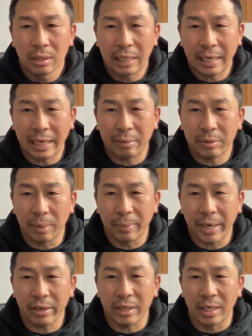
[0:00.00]
that came to
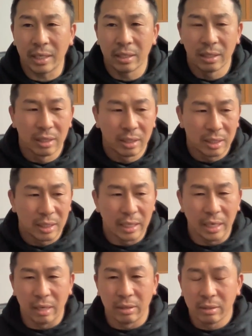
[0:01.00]
America,
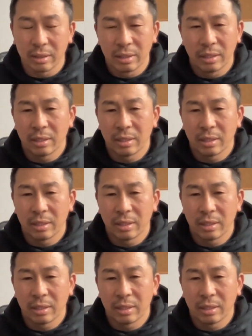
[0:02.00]
you know,